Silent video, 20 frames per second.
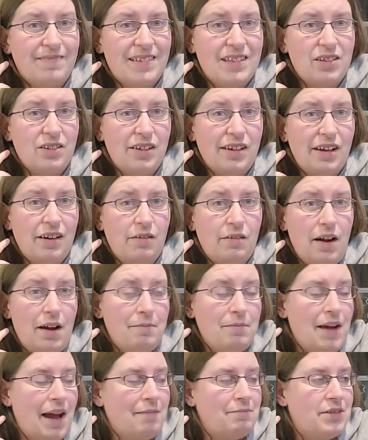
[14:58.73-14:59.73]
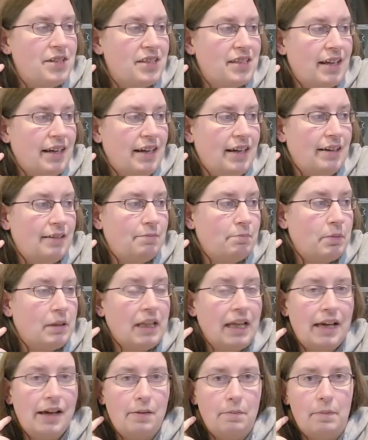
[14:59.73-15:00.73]
you know, I'm just gonna
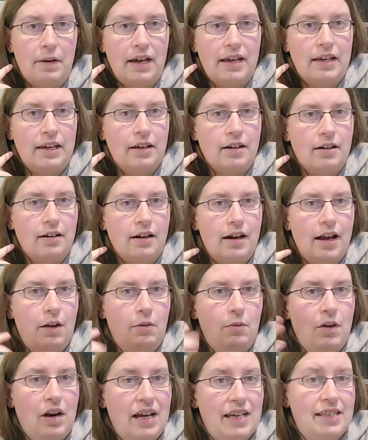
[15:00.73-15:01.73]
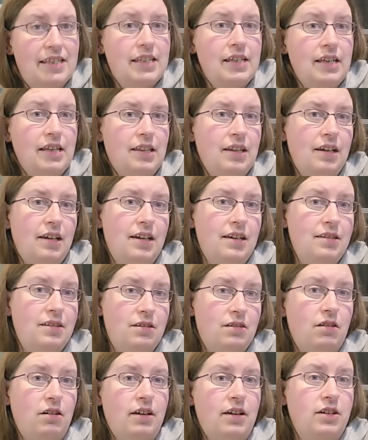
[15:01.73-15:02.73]
play it by ear, when I see that he's
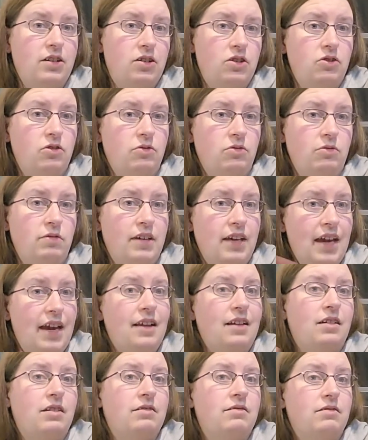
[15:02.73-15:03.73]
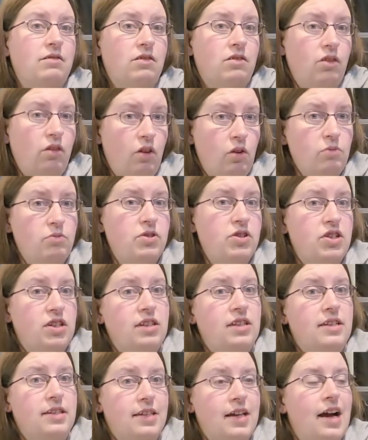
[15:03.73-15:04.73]
starting to get close to
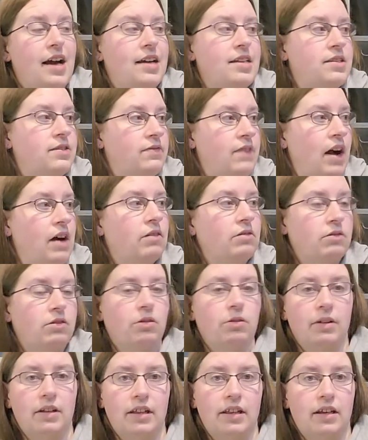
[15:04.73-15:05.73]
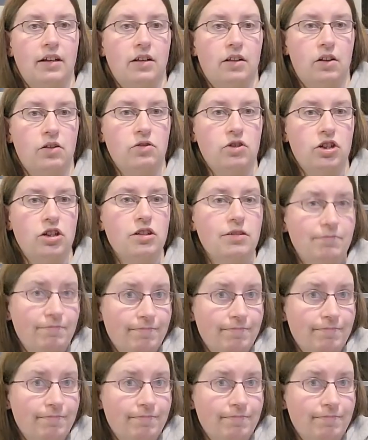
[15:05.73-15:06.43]
the size of outgrowing the enclosure,